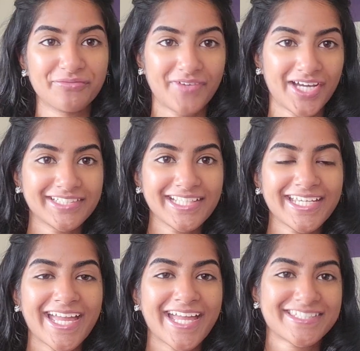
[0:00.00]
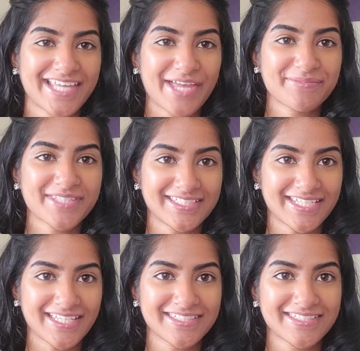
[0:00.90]
Finally, exams and
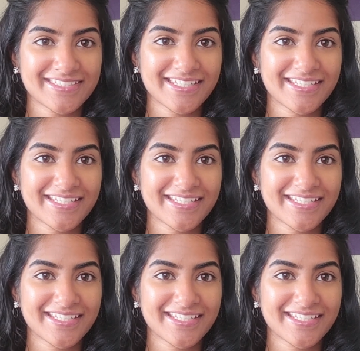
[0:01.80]
tests.